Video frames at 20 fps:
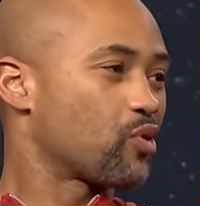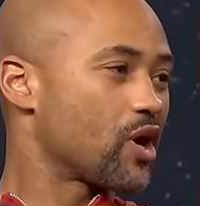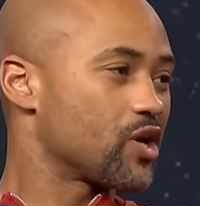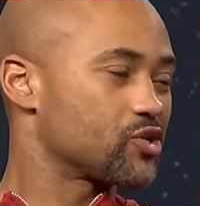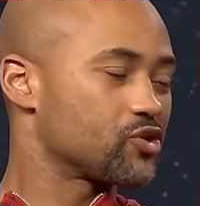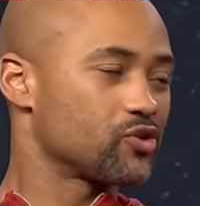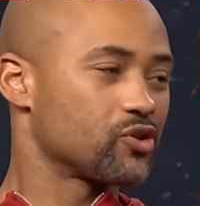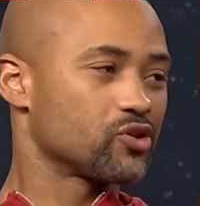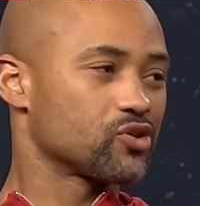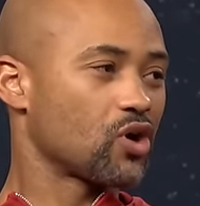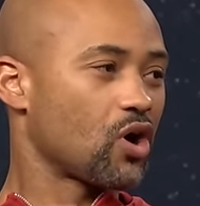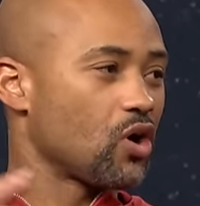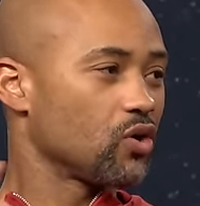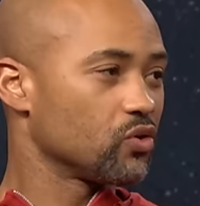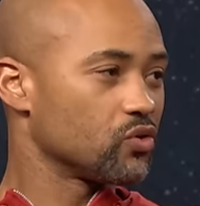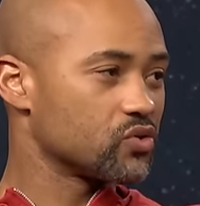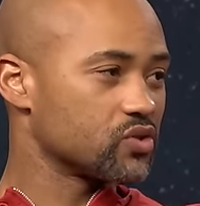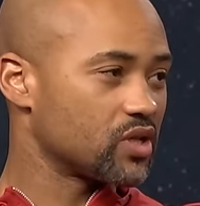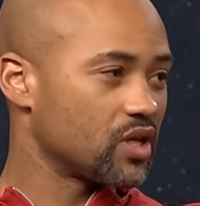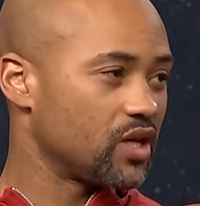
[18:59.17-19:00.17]
pressure, there's all
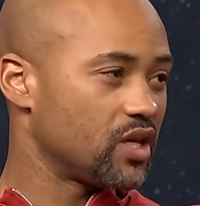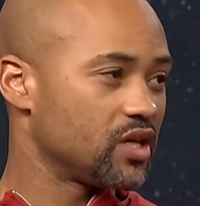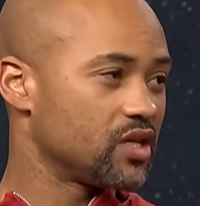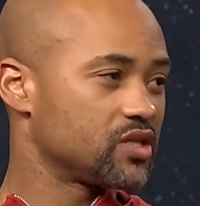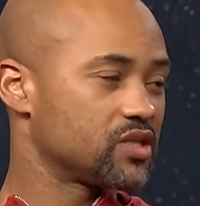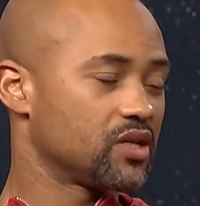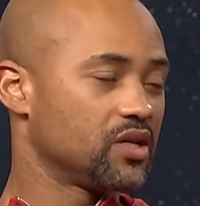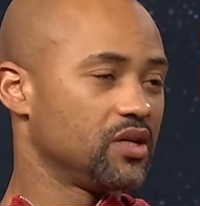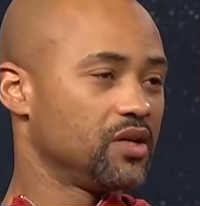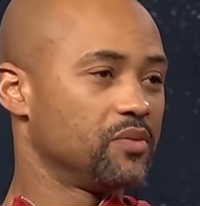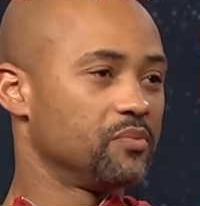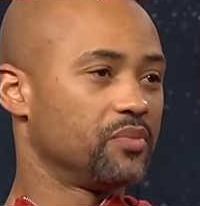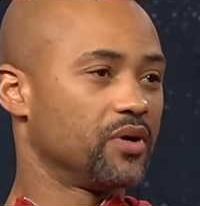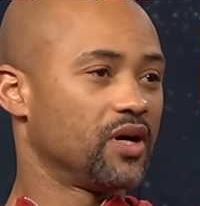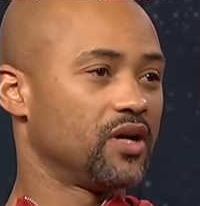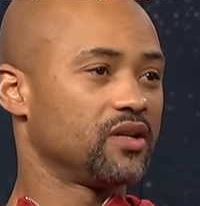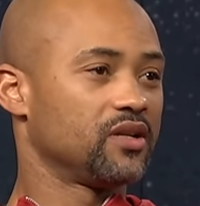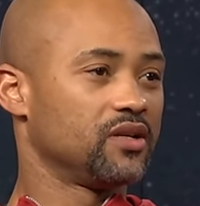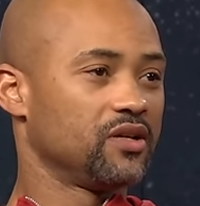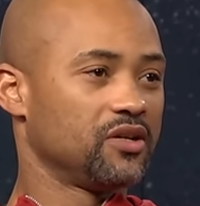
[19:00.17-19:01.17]
those things,
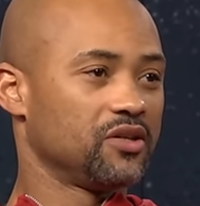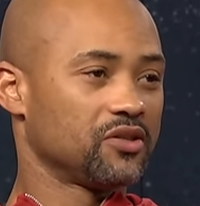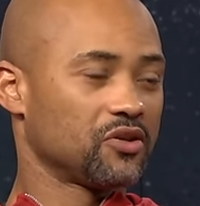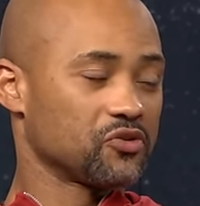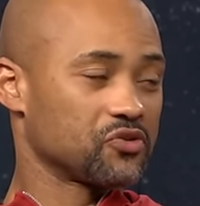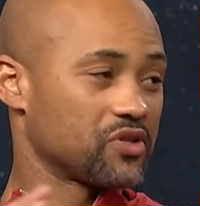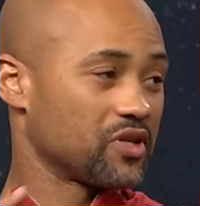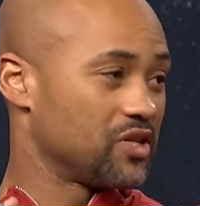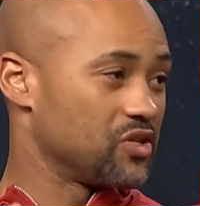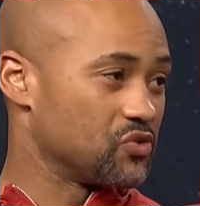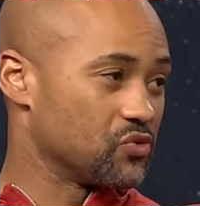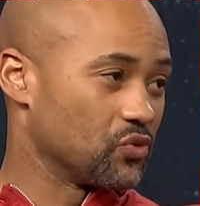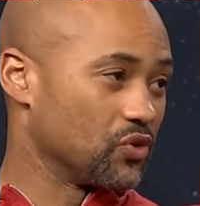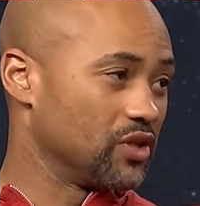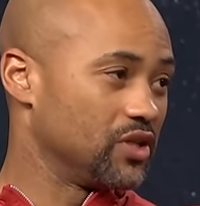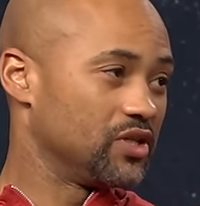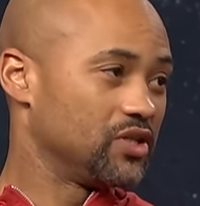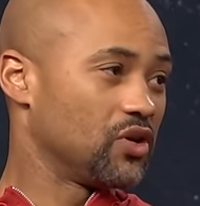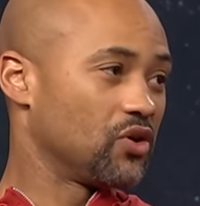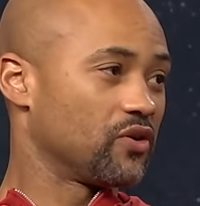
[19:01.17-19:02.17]
but those things
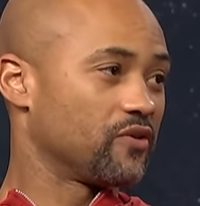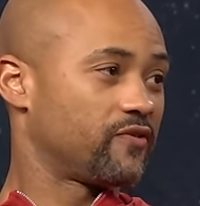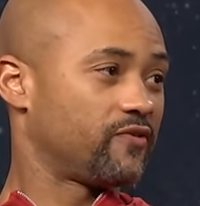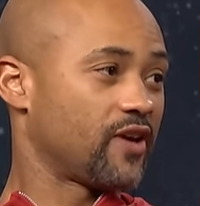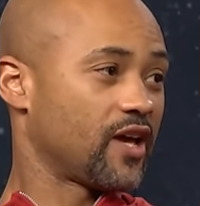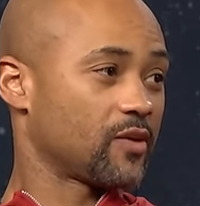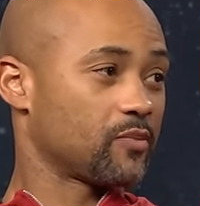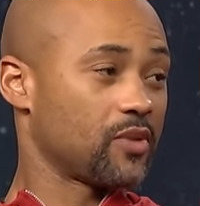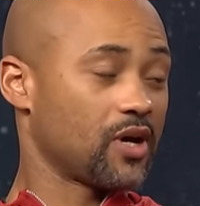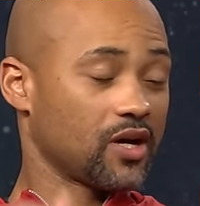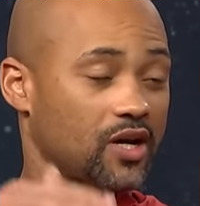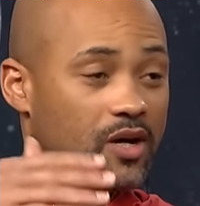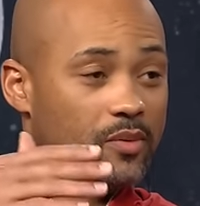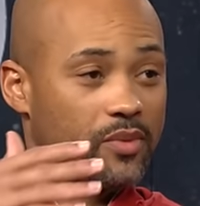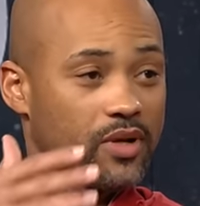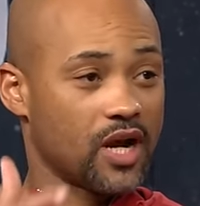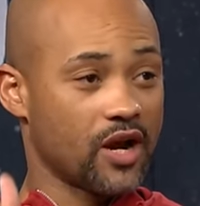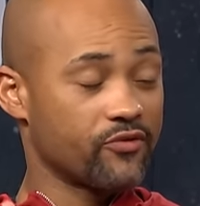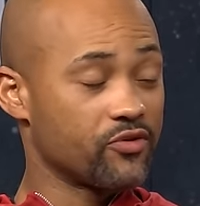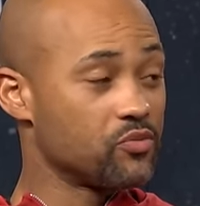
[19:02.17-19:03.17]
really don't affect me. I
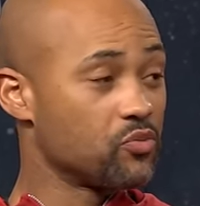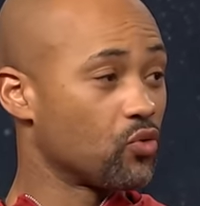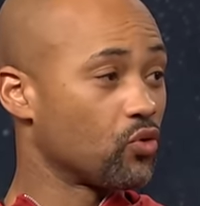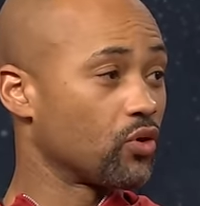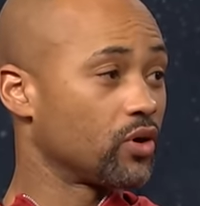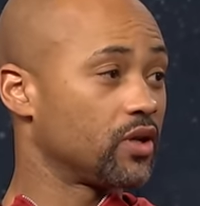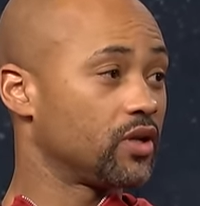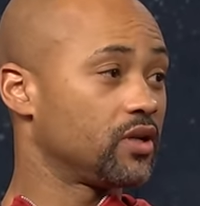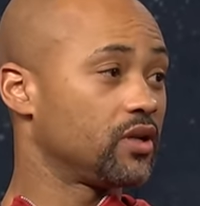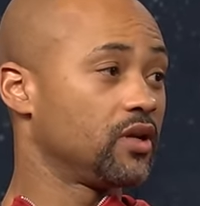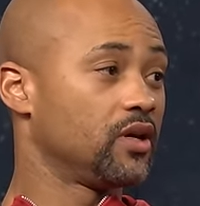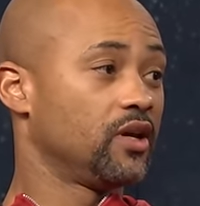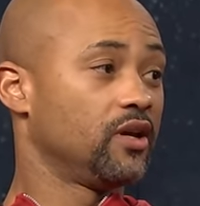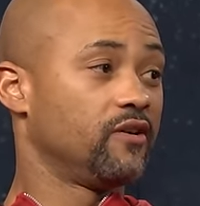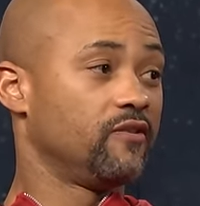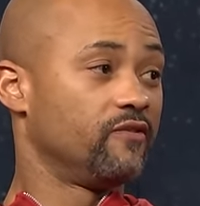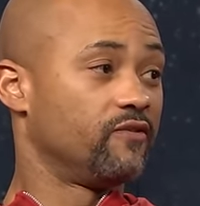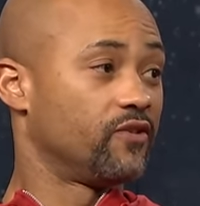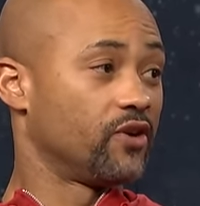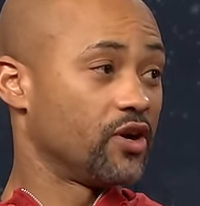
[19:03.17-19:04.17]
come in every morning
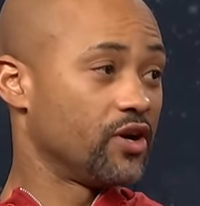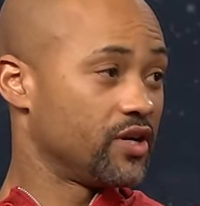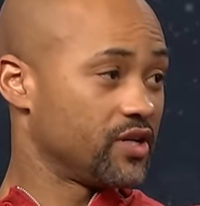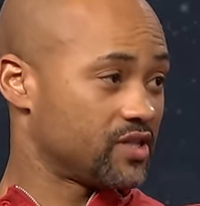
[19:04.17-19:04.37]
very